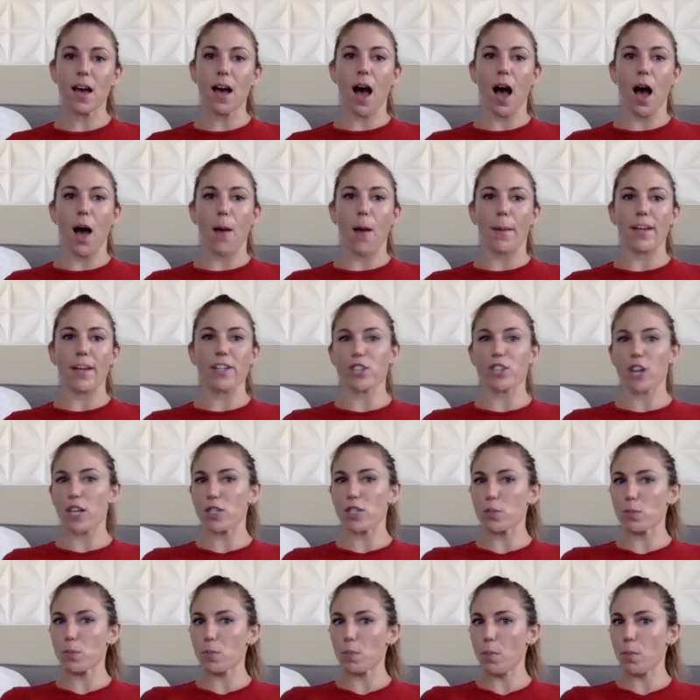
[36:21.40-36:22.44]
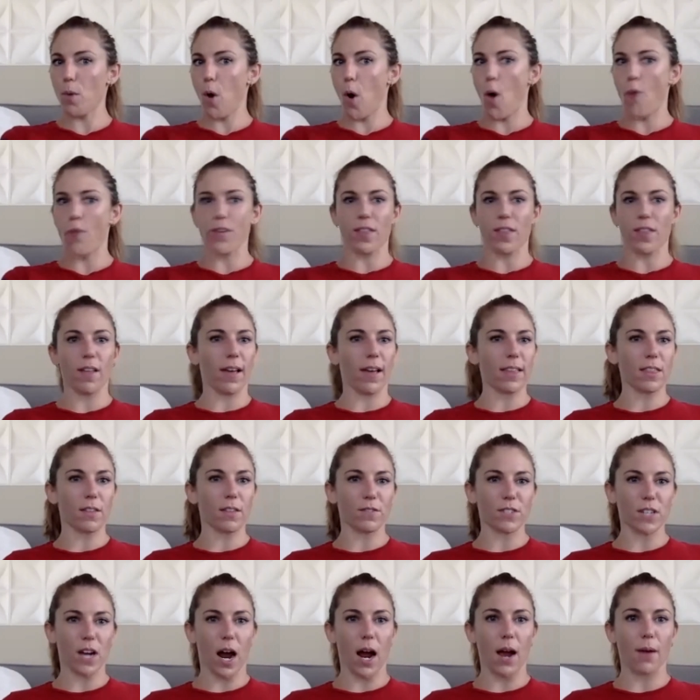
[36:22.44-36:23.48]
And just over the length of
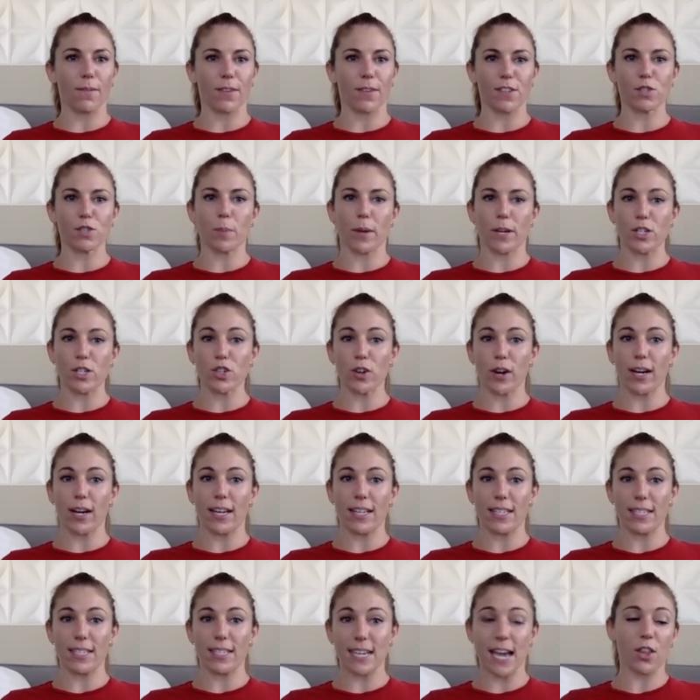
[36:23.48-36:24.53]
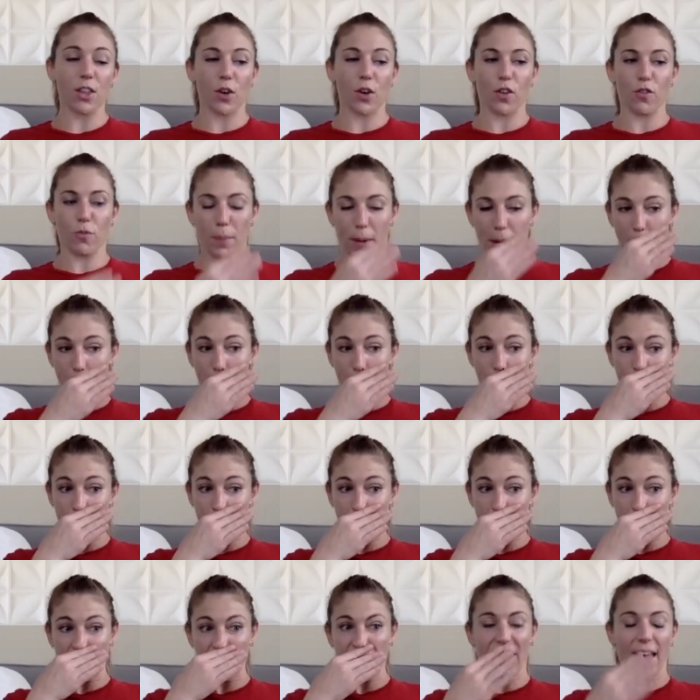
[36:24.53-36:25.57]
time we spent training together, we've been able to
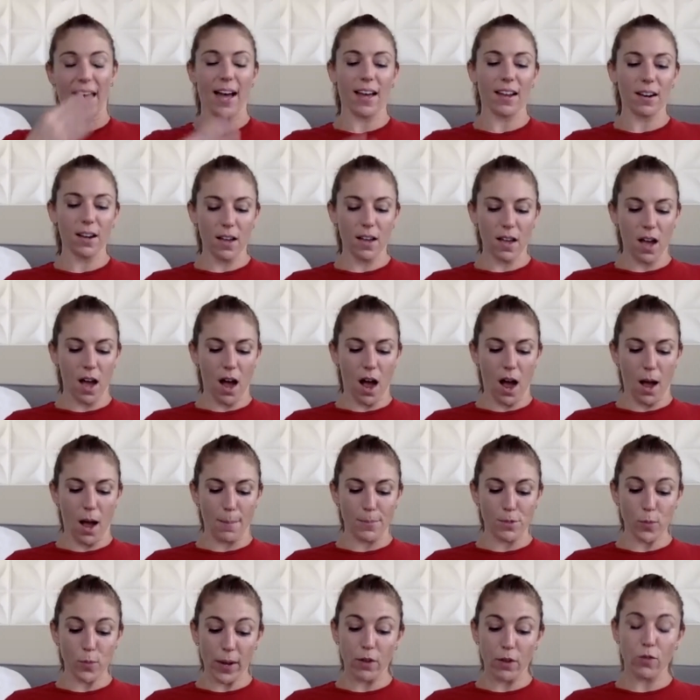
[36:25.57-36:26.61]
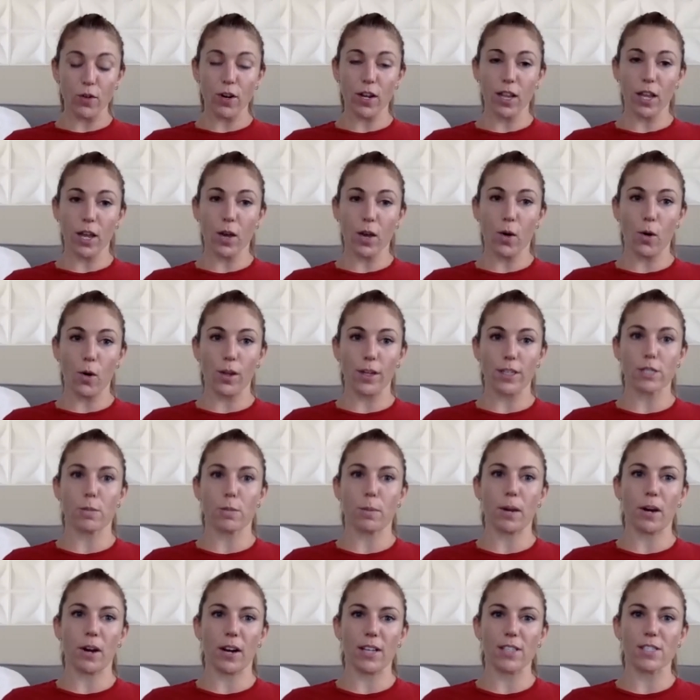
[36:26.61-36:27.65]
build that. So I had a really cool
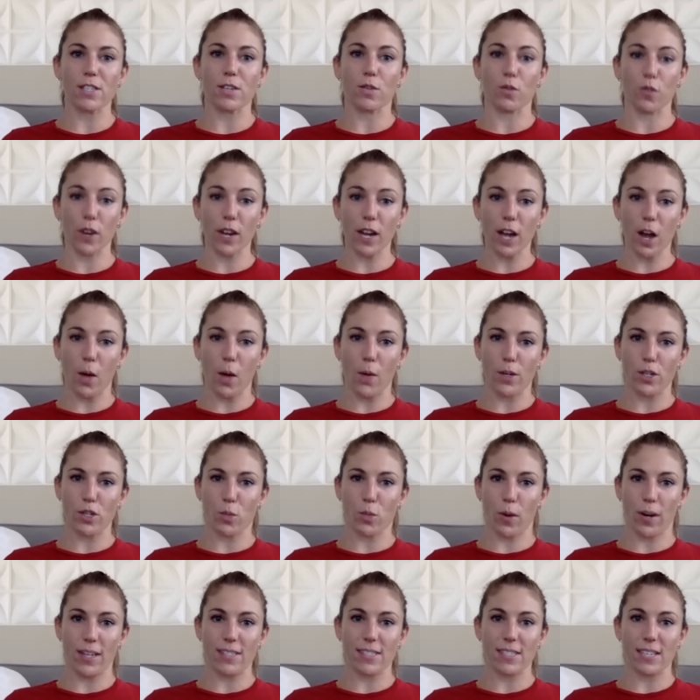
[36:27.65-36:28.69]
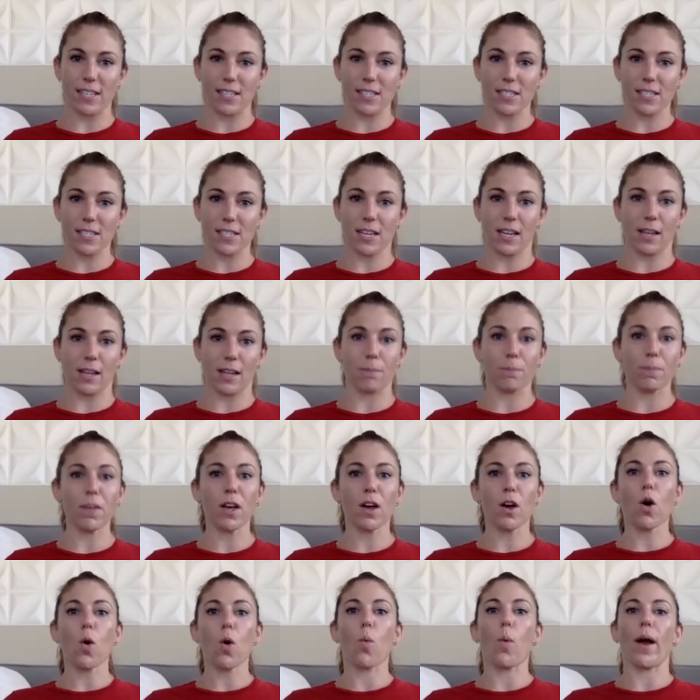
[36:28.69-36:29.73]
experience in Rio in 2016,
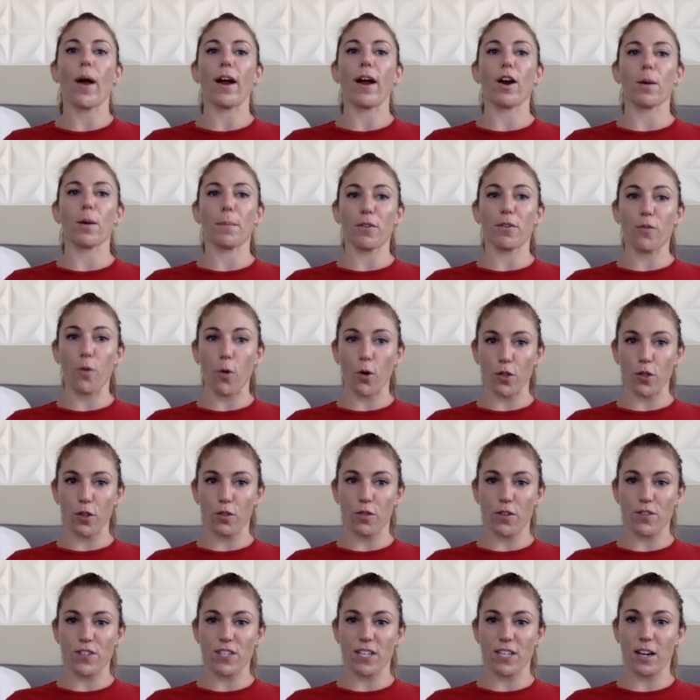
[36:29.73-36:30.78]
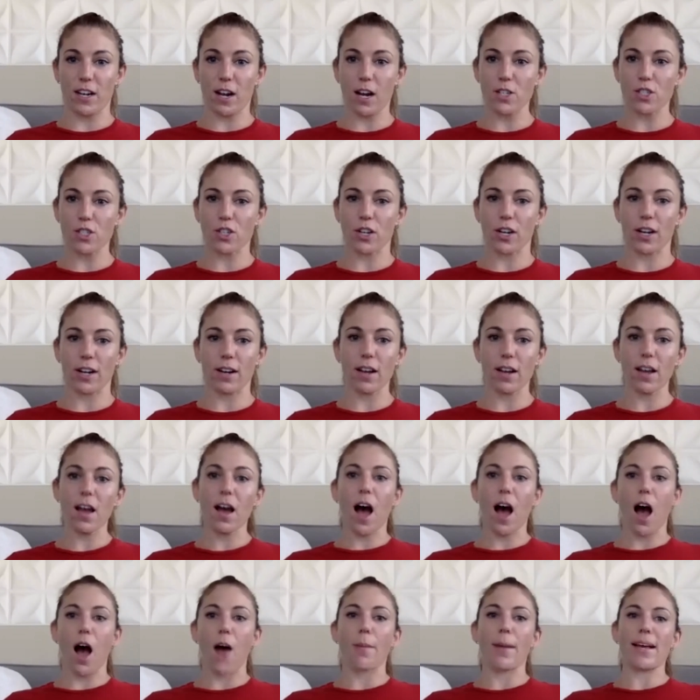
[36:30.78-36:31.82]
where before the 1500,
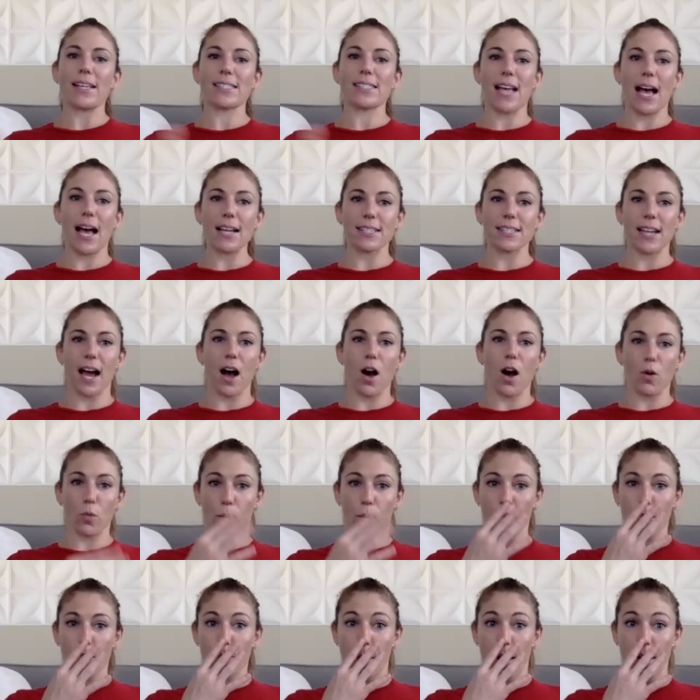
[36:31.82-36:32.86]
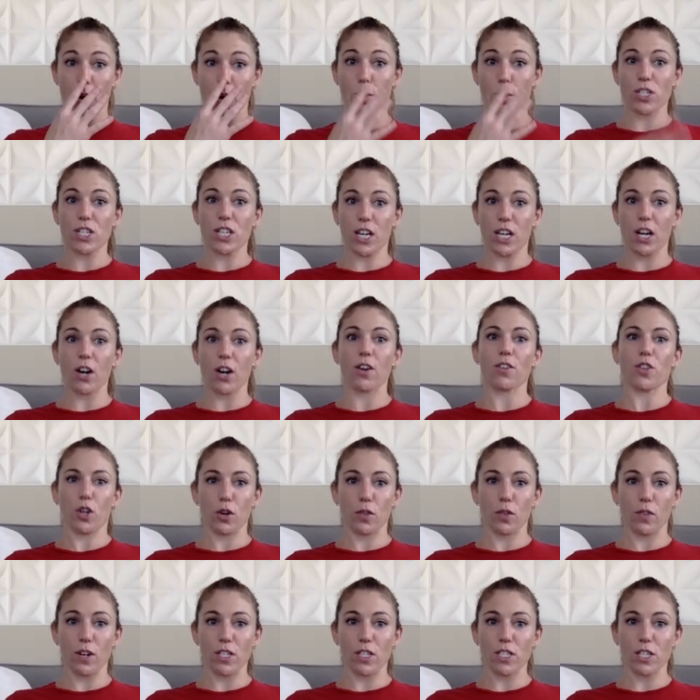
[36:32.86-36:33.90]
I sat down with my coach here at the
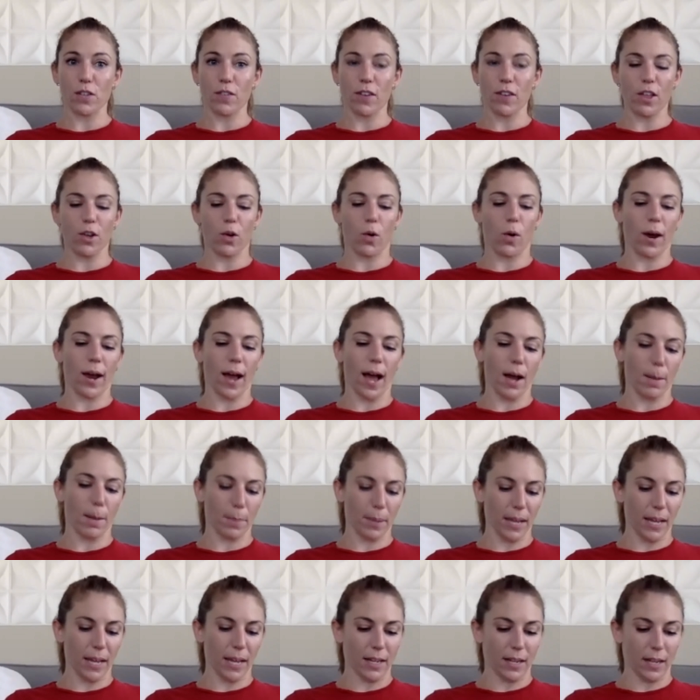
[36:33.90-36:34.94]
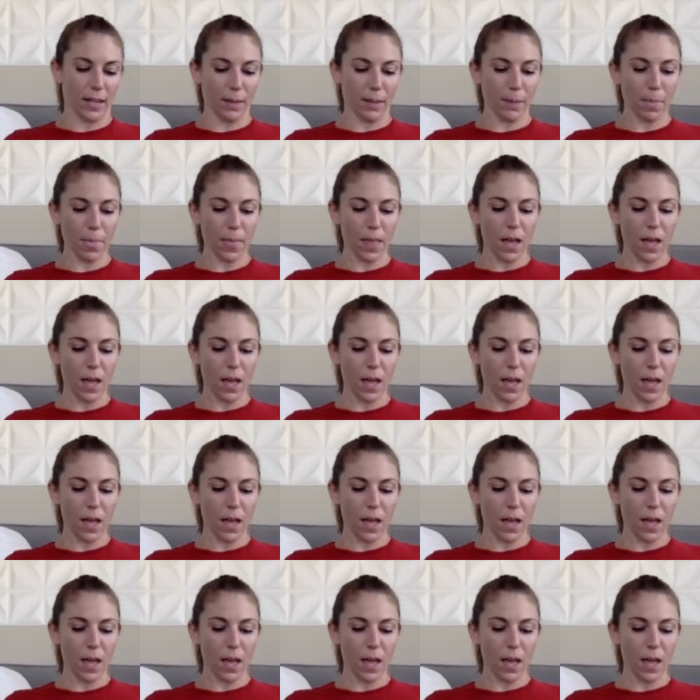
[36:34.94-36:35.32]
University of Illinois, Adam Blakeney.